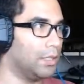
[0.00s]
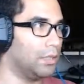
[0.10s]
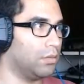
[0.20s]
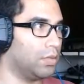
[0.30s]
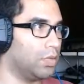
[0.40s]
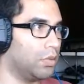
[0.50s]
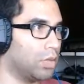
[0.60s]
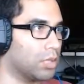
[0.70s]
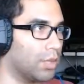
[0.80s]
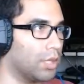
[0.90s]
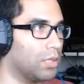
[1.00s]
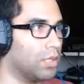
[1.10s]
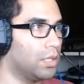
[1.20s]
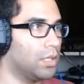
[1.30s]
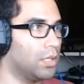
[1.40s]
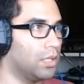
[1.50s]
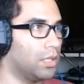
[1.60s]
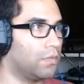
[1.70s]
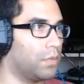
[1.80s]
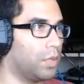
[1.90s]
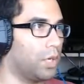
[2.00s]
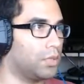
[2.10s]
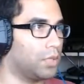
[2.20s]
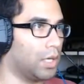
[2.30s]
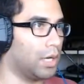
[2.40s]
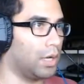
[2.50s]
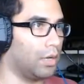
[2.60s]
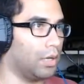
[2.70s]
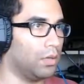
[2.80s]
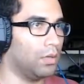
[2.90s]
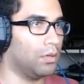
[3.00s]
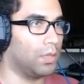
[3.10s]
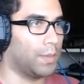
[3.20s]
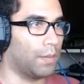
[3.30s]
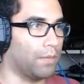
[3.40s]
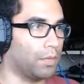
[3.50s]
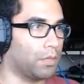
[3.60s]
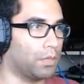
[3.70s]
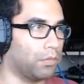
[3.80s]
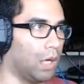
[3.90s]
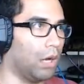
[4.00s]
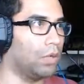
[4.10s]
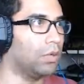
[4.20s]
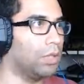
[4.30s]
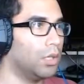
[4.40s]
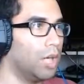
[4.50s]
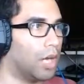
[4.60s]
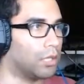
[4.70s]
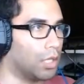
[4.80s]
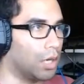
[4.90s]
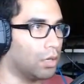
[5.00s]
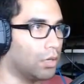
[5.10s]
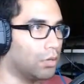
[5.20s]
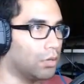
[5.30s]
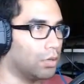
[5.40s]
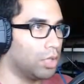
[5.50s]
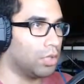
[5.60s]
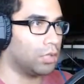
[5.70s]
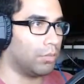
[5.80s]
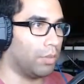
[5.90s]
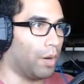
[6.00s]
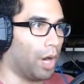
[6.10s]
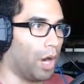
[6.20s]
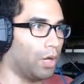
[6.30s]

No, you don't trust me. If we want to get out of here, this bag must disappear. I'll tell you, you see me, boy.